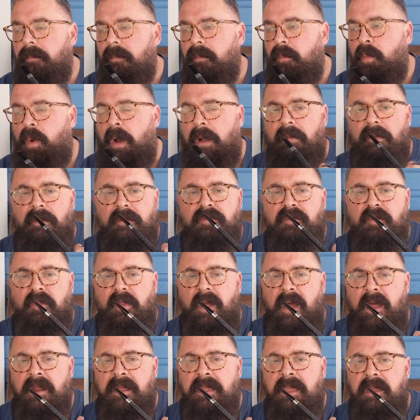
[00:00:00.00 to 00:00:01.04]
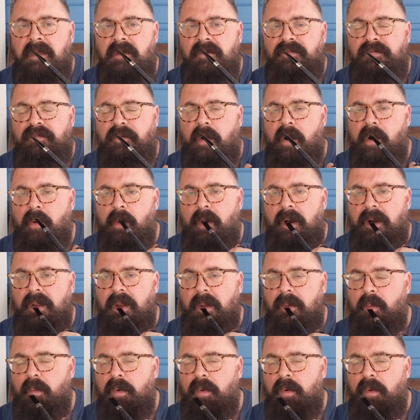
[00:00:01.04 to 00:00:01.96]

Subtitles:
While it's Latakia forward,